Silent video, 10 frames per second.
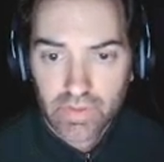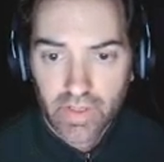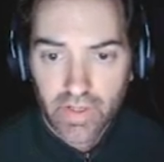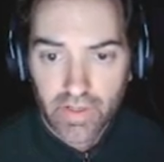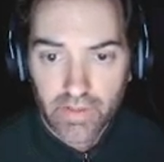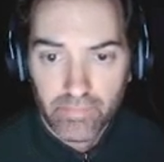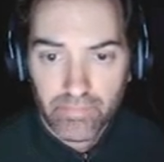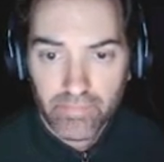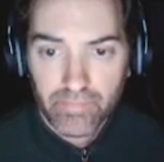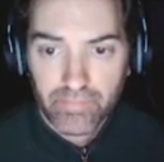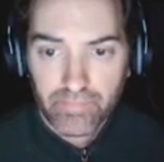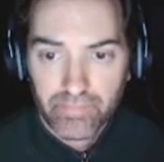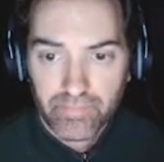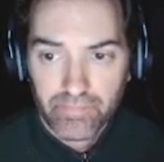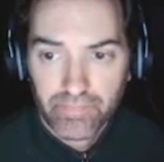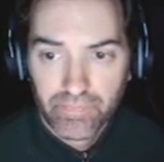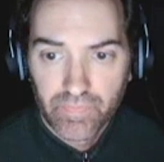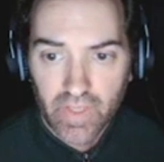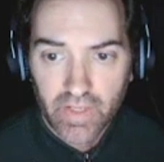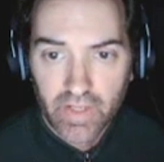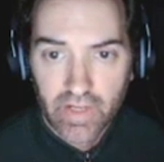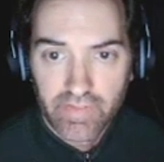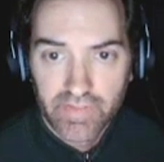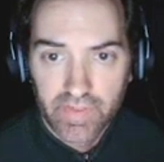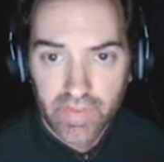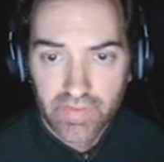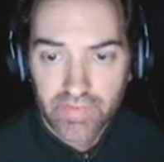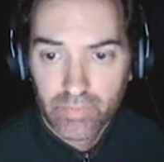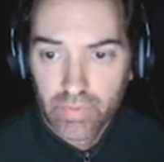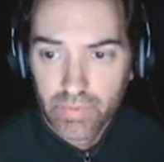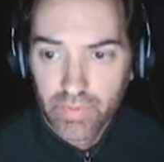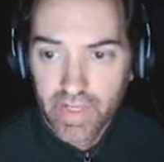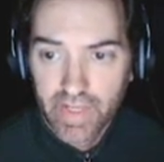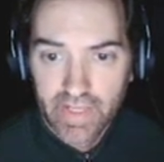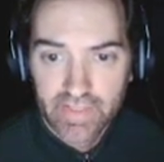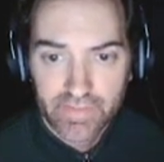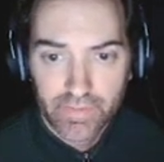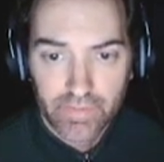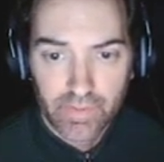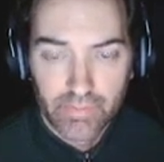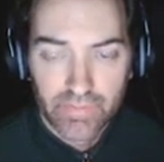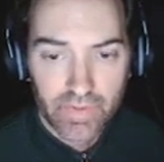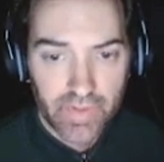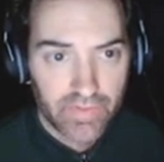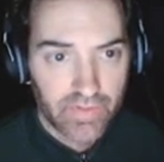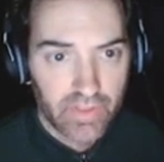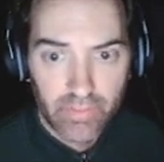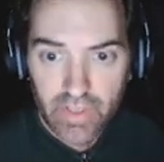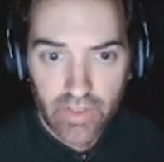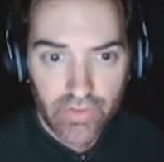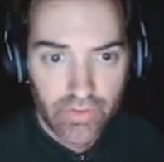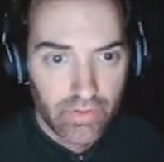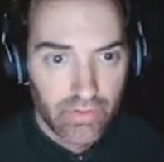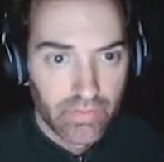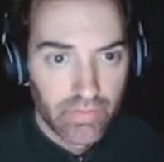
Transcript: And obviously this blue guy has 2 of them, so that's going to be an issue.